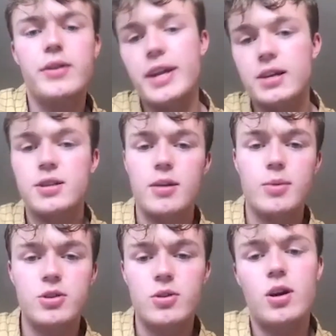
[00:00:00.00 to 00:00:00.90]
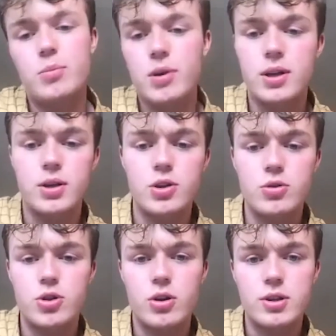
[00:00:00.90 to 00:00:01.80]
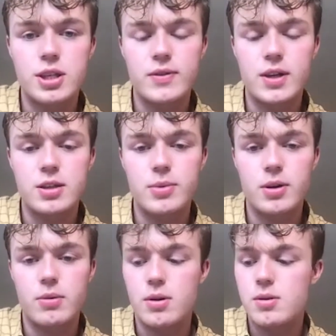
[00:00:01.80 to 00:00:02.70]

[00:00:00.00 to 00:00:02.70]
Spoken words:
next time I do it, I'll put in a new joke, see if it gets a bigger one.